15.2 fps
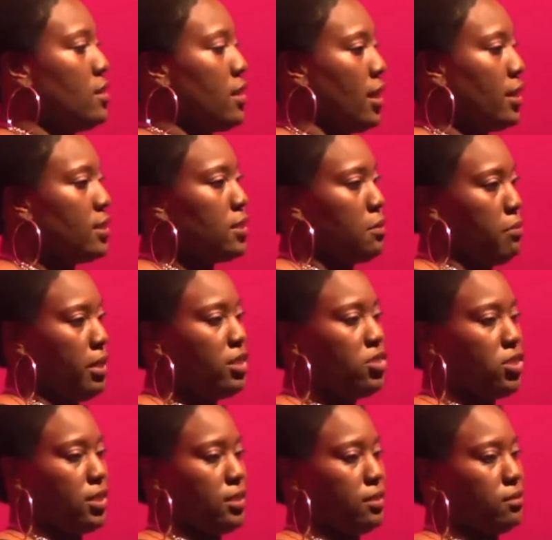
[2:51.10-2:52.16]
not to
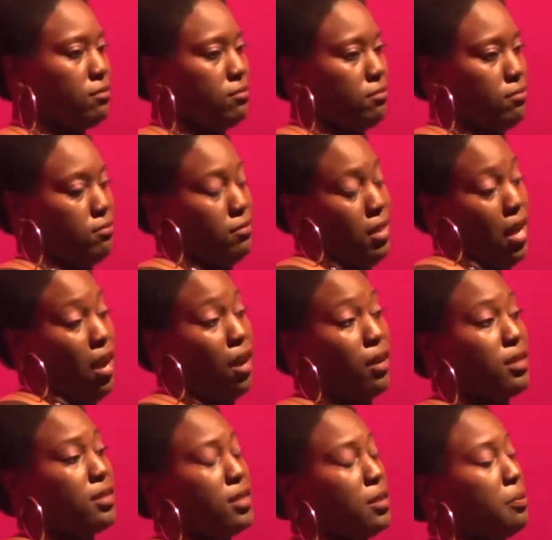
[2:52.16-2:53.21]
mention, I
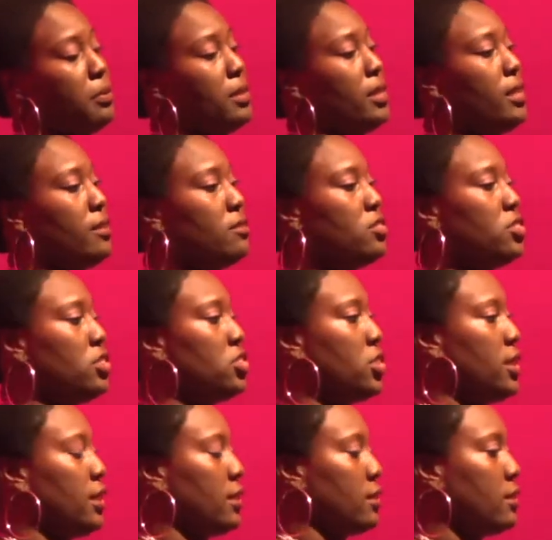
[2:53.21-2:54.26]
honestly believe she
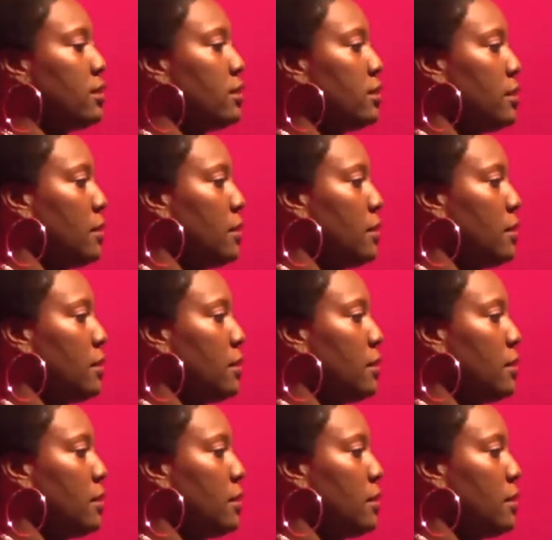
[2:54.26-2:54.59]
cheated.